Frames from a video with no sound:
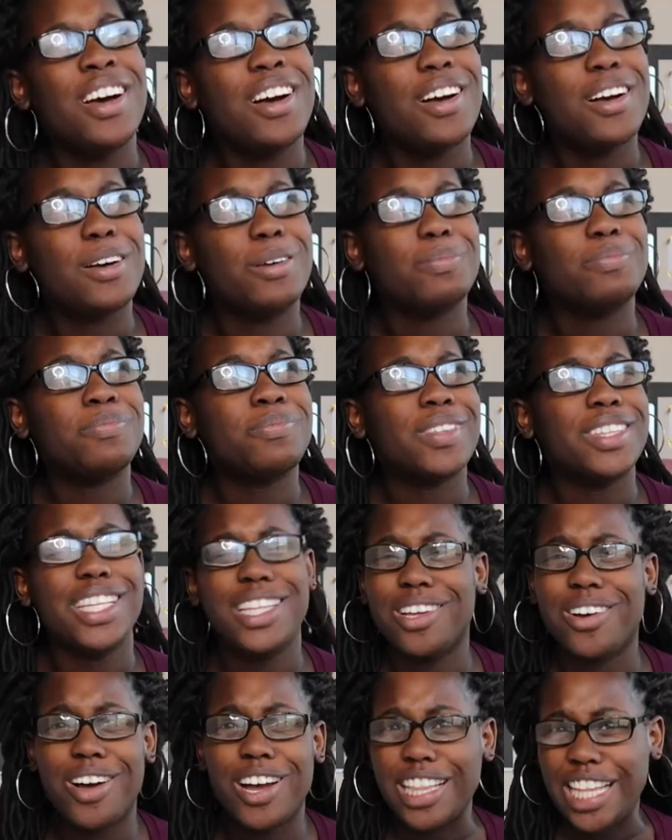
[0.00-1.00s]
um I think
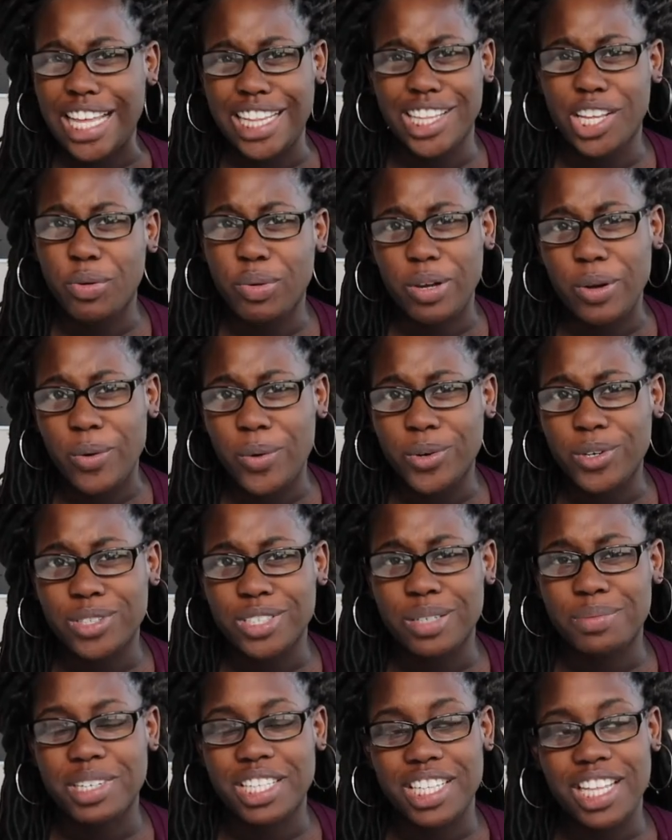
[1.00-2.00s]
they call it like liquid gold or
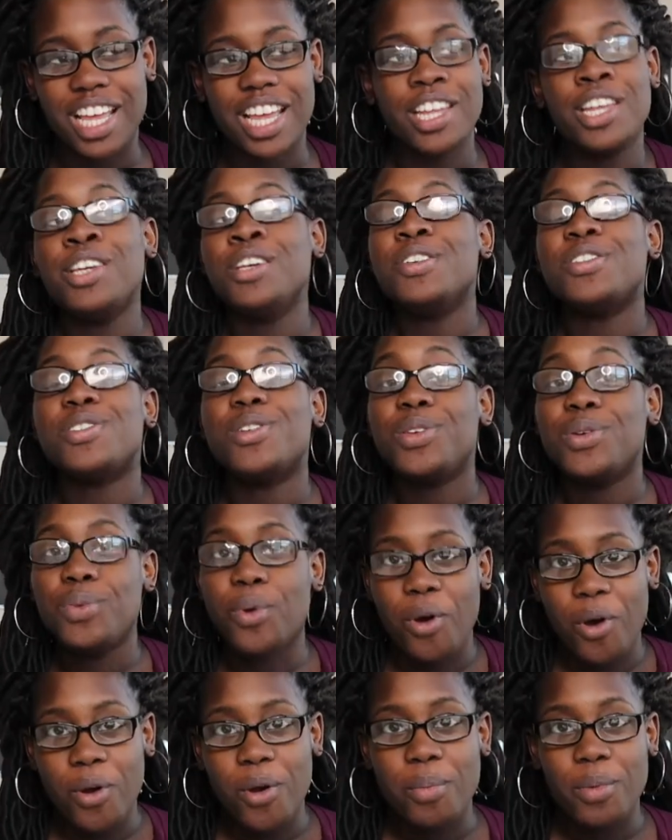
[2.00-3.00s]
something like that. So you
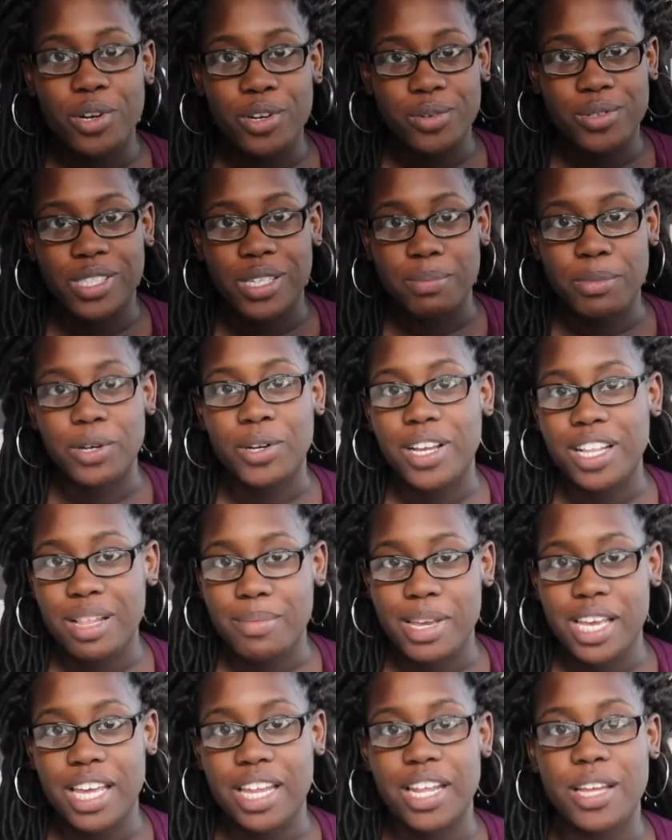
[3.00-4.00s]
are producing milk in the
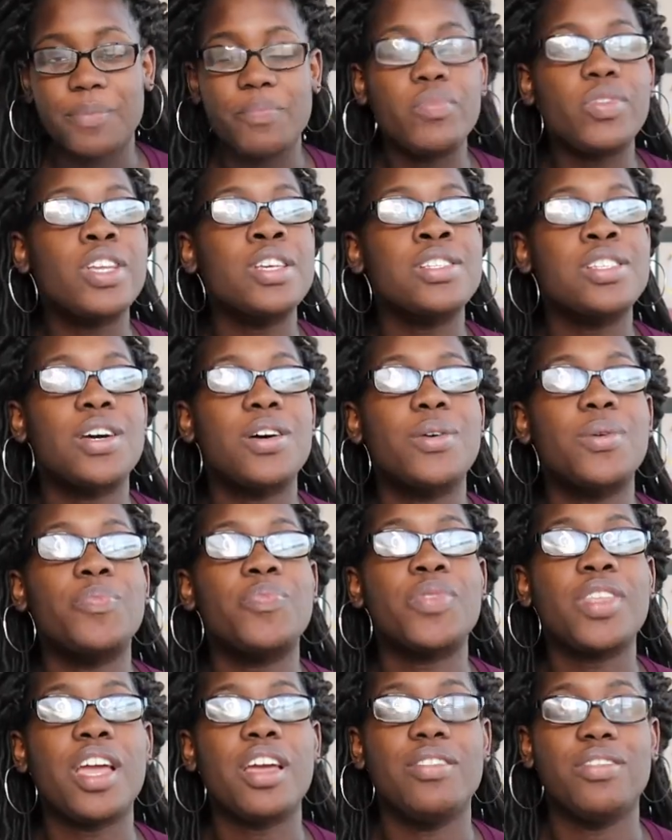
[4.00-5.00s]
beginning. So
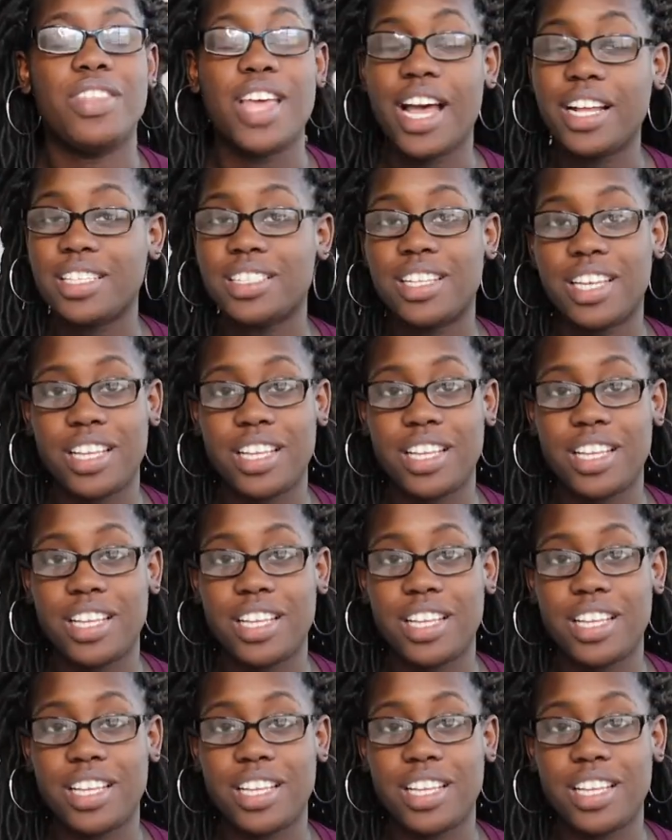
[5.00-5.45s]
that's